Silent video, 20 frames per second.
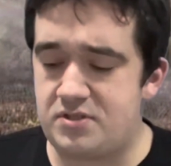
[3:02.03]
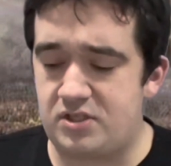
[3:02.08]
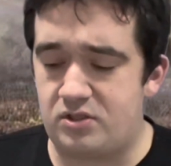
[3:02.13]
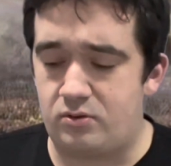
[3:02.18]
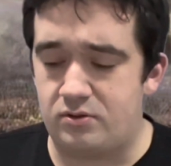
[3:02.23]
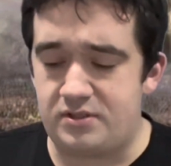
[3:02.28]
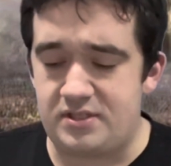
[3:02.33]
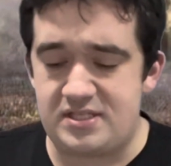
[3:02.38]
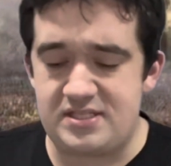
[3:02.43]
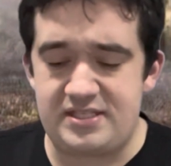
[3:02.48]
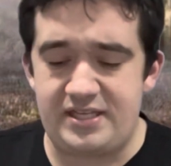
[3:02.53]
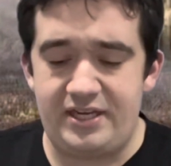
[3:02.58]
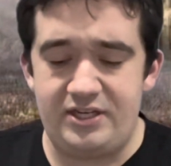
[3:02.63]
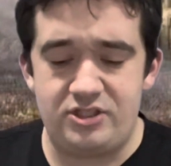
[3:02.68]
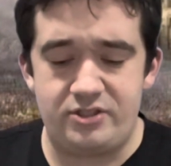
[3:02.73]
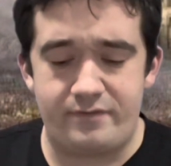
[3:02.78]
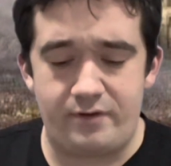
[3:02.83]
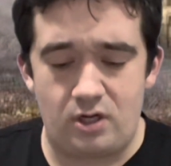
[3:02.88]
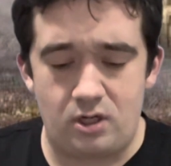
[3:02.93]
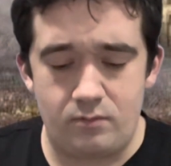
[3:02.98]
it called? The Siege
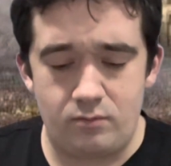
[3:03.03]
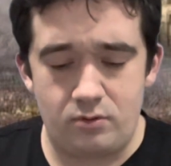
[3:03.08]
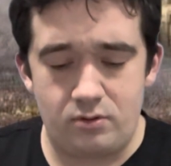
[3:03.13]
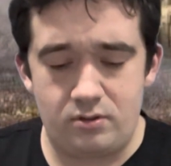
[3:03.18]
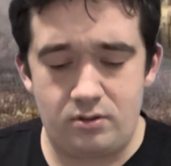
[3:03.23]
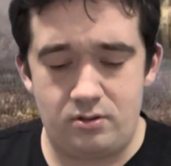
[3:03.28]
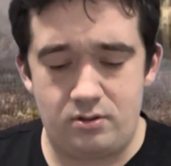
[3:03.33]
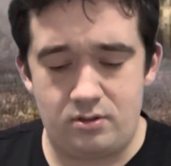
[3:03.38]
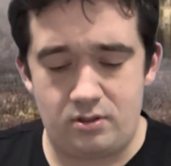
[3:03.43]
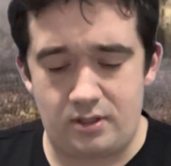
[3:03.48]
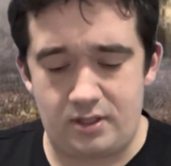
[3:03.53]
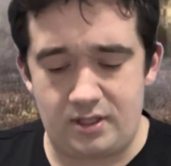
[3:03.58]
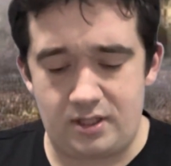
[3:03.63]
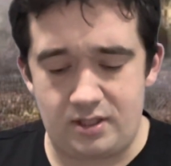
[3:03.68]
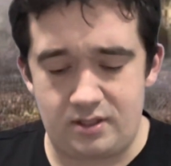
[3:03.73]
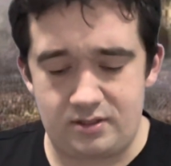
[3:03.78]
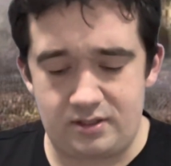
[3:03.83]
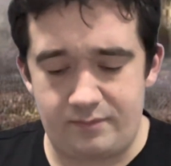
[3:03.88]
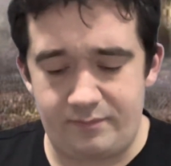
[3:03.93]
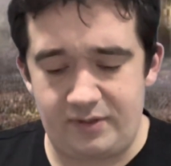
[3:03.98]
of Arable?
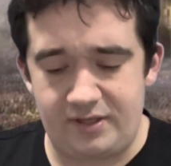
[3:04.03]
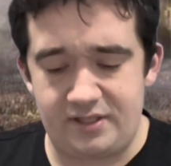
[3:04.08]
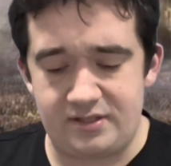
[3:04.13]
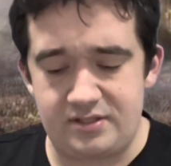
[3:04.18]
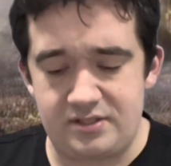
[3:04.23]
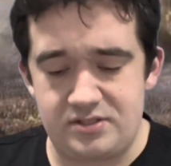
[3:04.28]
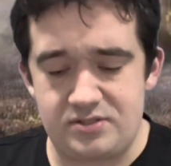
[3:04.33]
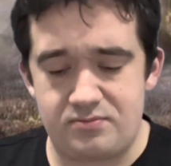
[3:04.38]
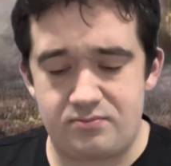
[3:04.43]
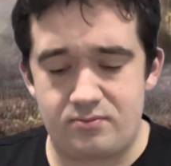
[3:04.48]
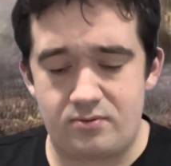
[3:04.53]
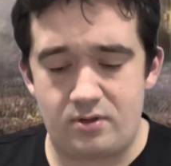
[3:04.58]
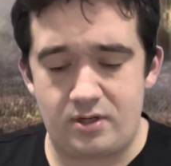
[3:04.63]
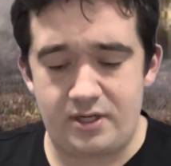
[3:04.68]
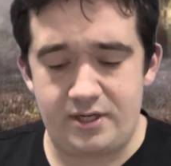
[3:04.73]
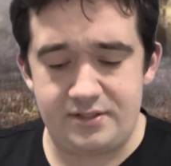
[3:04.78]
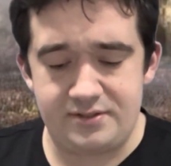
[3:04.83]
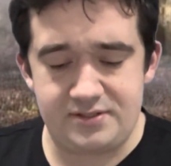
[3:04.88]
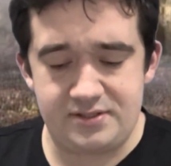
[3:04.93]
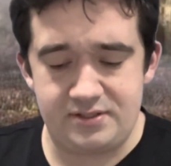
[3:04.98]
Let me get this
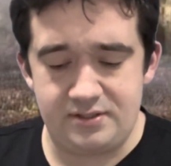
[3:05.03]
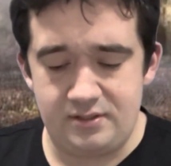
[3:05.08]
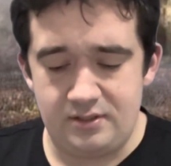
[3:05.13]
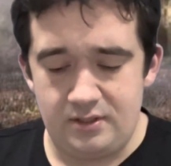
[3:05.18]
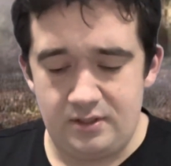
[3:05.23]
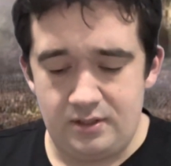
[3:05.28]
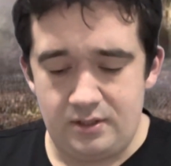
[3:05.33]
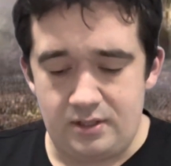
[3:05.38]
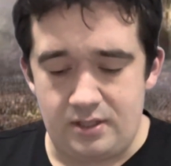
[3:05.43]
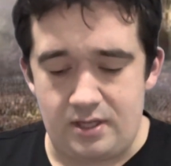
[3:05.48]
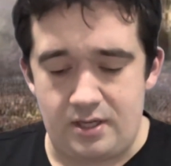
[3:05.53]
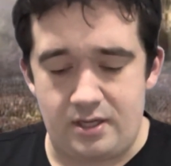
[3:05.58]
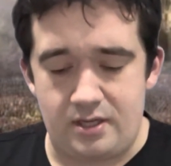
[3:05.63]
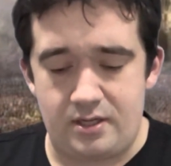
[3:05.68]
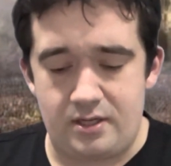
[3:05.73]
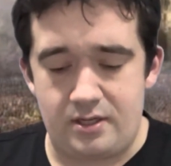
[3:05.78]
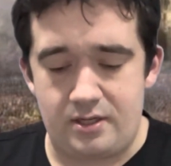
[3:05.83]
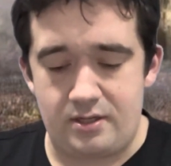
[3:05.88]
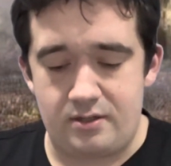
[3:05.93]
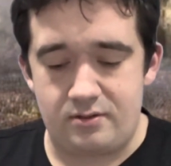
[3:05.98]
right.
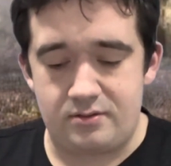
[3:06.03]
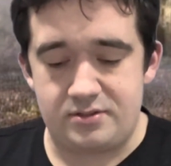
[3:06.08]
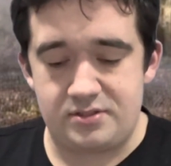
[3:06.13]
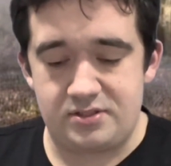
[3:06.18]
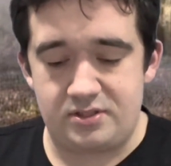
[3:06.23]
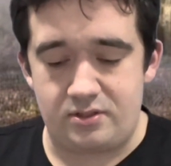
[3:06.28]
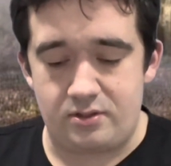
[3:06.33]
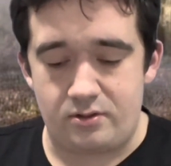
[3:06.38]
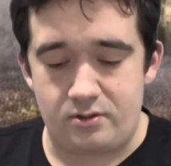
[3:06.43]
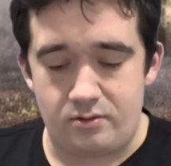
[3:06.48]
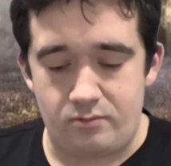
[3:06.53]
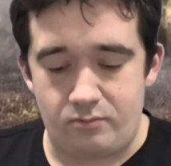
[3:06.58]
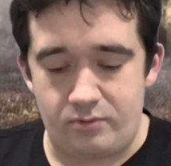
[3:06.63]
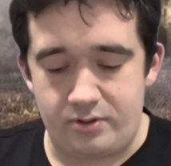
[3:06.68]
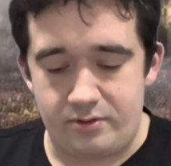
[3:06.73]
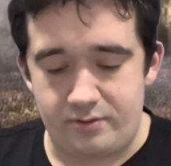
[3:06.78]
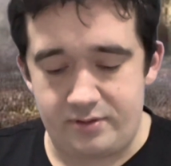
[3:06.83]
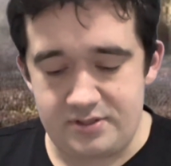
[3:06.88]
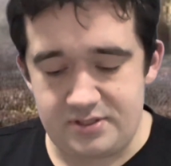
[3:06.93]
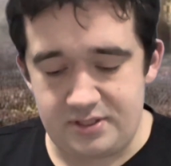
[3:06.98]
Let's go,
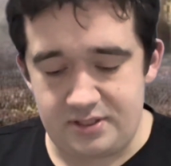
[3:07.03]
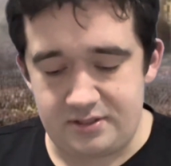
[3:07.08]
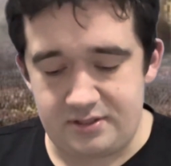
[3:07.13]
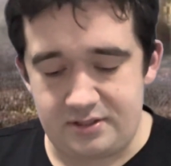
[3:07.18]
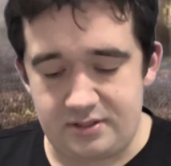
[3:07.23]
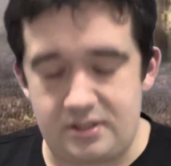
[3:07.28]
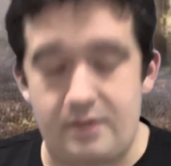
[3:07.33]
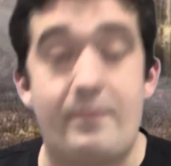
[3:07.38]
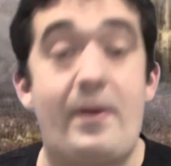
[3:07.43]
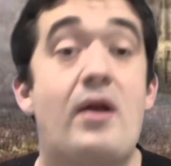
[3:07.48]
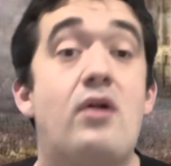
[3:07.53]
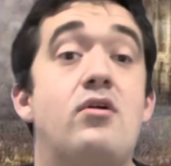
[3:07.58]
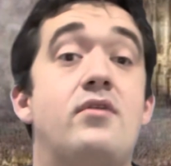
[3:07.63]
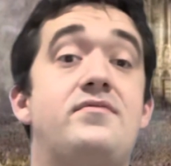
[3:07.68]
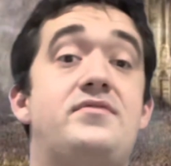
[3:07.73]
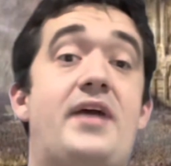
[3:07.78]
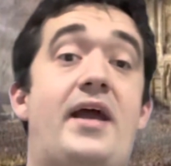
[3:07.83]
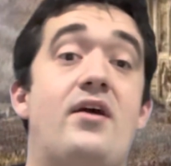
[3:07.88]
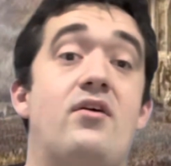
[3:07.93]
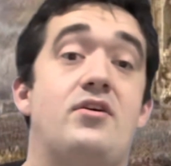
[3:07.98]
where is it? The Battle of
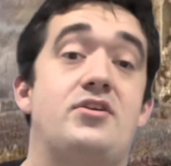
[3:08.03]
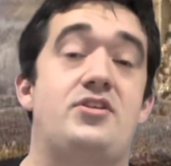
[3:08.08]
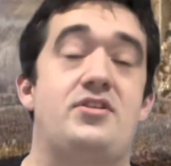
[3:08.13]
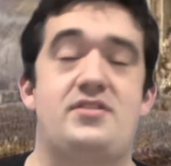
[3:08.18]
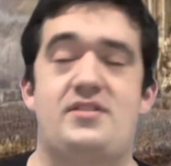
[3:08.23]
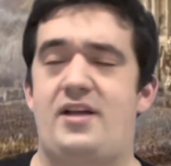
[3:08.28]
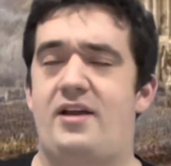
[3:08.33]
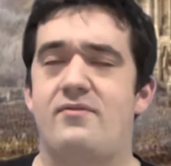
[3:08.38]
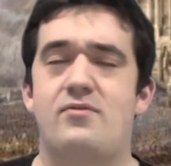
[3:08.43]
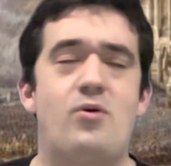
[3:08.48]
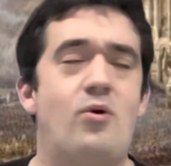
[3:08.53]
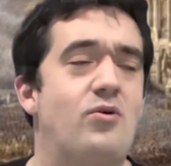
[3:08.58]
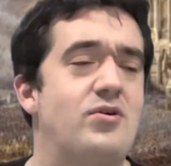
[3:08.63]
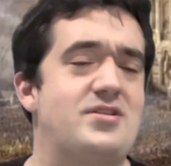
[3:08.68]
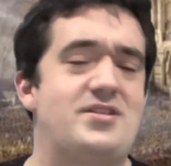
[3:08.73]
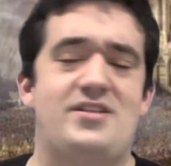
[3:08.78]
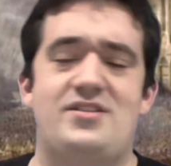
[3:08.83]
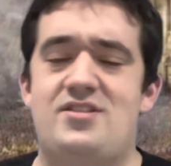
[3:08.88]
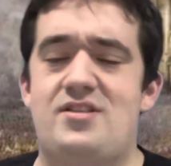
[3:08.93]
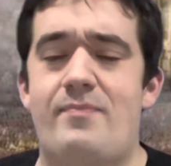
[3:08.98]
Dale, I should say. Of course,
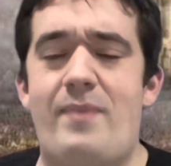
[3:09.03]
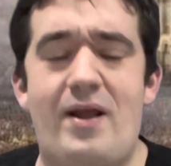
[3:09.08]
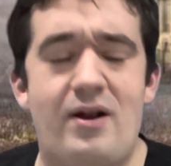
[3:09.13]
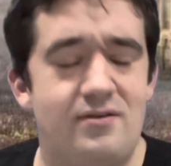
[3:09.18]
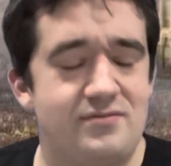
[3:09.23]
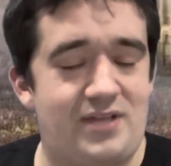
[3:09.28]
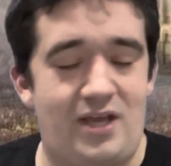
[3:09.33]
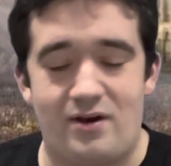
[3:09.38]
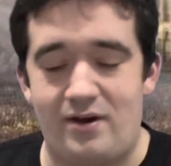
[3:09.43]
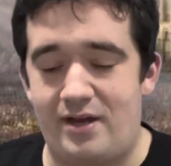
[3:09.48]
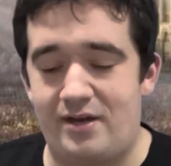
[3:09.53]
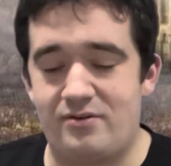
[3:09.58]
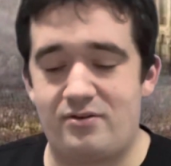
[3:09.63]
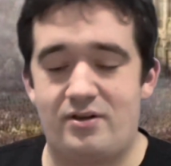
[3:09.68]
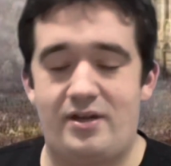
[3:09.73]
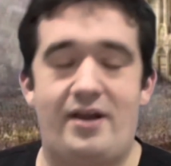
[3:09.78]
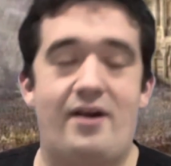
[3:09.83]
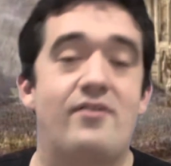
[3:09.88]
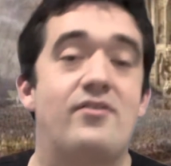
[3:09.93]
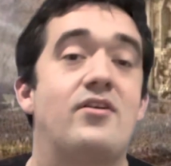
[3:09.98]
it's the Battle of Dale. How
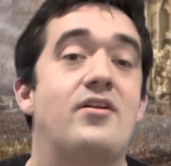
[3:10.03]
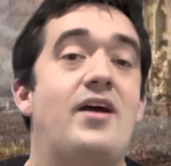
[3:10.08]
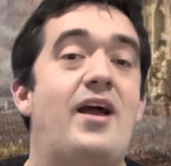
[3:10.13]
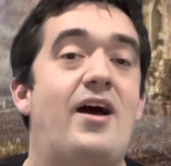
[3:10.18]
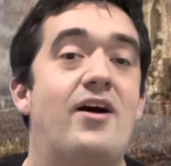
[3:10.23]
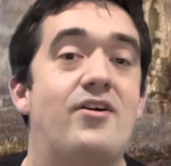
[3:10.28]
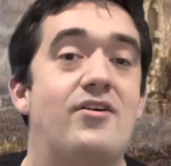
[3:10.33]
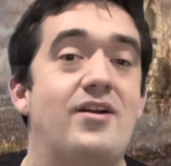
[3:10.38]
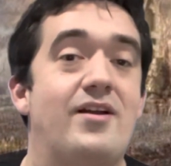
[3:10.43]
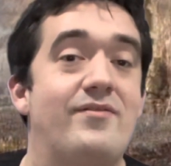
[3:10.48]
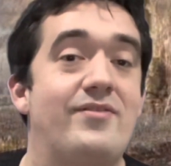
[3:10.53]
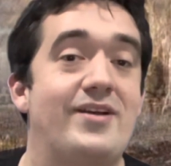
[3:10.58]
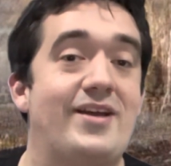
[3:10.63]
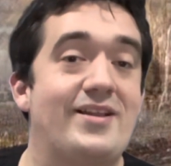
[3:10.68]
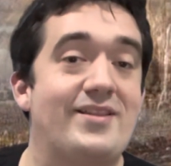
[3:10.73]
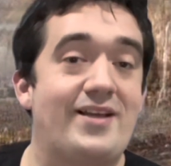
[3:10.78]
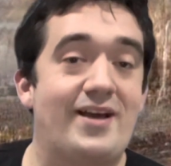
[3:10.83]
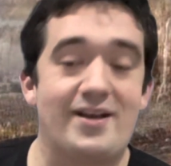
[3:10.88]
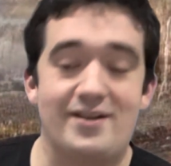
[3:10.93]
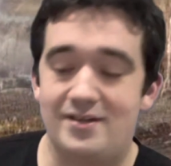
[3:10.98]
could I forget
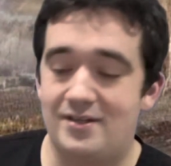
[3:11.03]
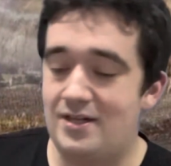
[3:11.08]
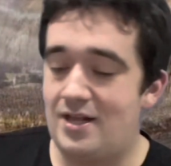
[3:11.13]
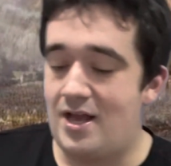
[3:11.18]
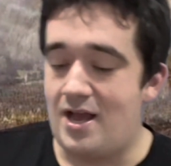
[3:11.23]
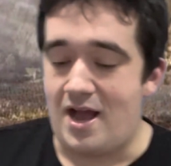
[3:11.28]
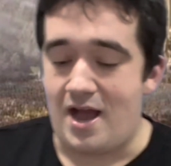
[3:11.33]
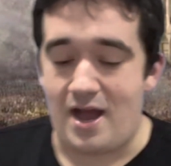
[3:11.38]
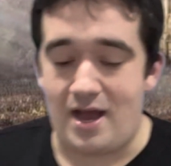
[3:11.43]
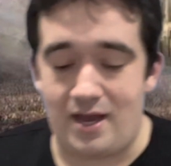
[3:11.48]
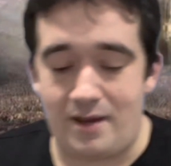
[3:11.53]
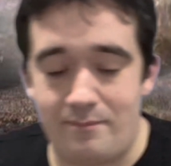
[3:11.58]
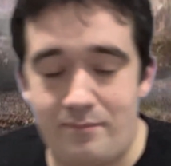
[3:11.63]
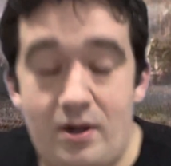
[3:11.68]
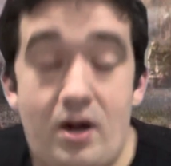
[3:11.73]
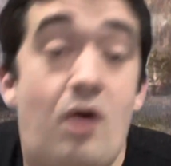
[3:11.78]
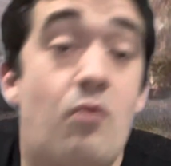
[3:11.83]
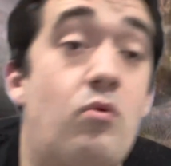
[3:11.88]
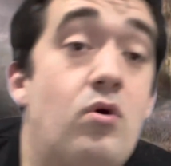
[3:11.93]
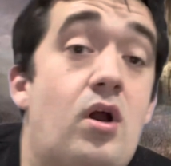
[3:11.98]
that?
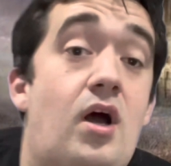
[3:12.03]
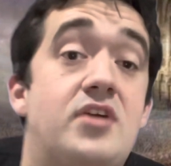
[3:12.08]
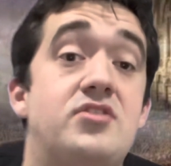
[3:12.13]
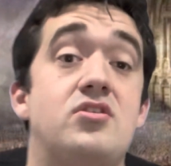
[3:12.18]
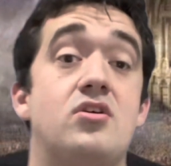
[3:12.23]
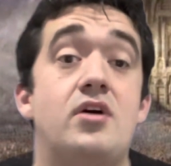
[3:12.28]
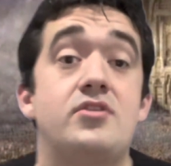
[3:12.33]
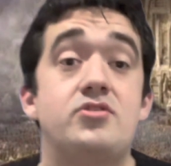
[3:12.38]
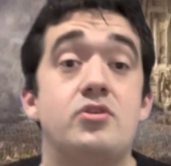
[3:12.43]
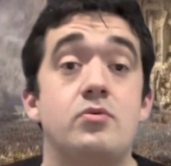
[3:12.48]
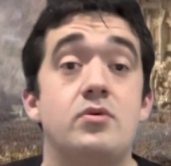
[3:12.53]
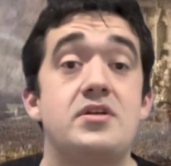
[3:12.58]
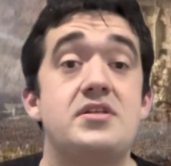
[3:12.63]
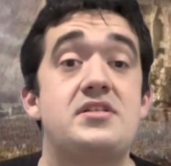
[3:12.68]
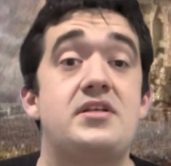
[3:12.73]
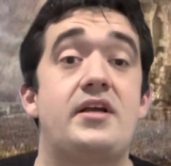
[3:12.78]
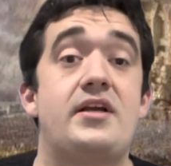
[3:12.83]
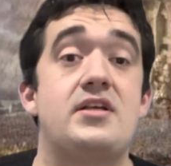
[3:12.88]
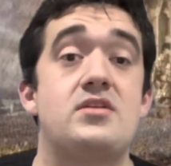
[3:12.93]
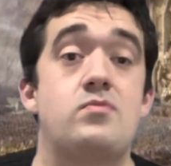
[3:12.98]
But I do want to
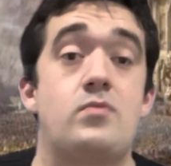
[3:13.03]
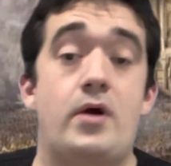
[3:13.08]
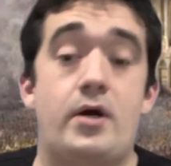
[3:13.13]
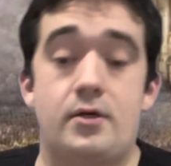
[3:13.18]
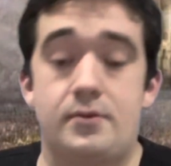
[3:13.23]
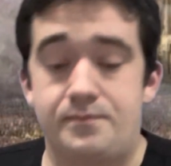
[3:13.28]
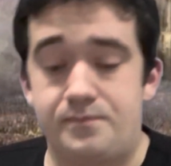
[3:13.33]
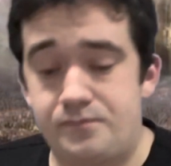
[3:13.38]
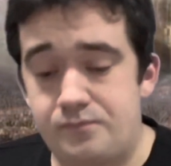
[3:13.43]
say as well,